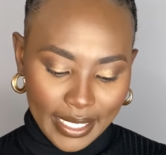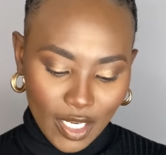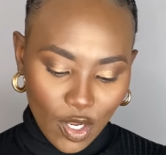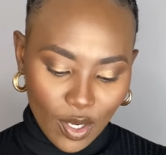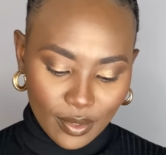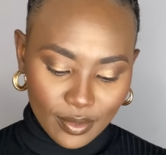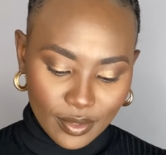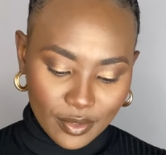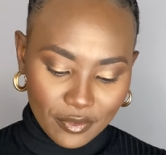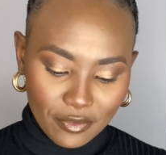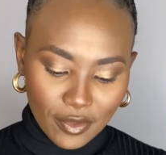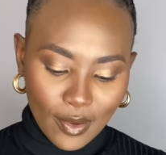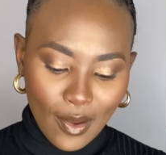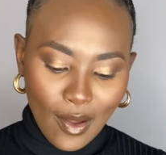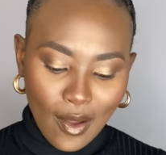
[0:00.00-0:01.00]
last
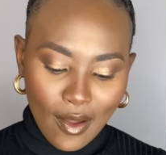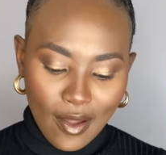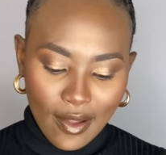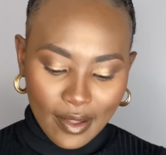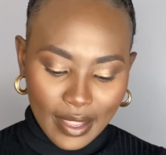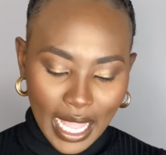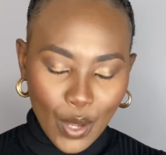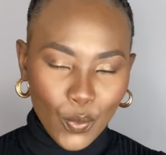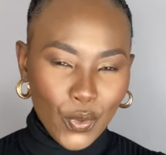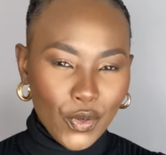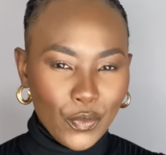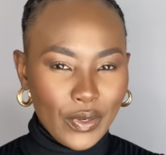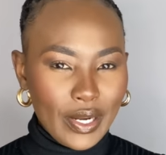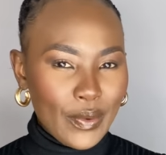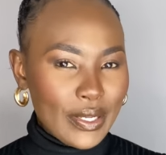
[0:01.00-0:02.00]
vlog i wore
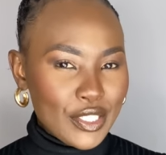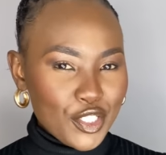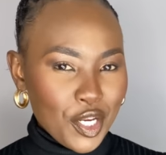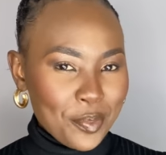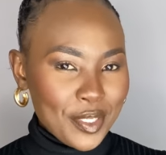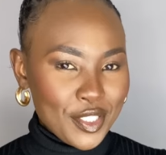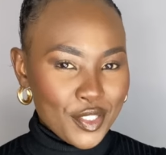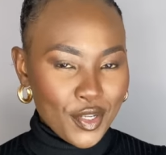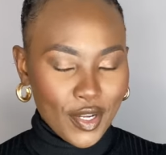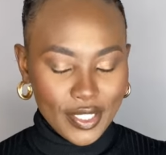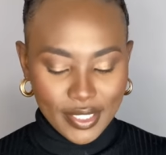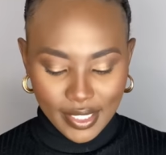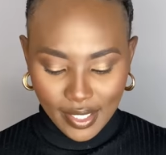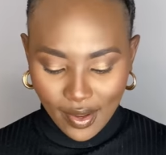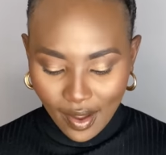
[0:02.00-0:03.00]
when i went shopping to
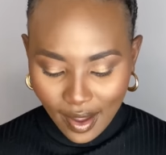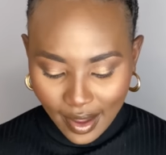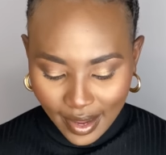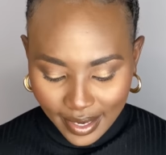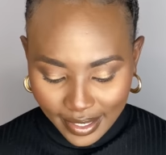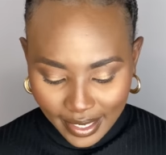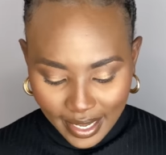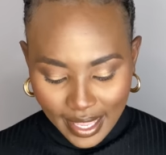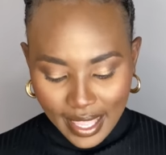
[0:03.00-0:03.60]
cotton on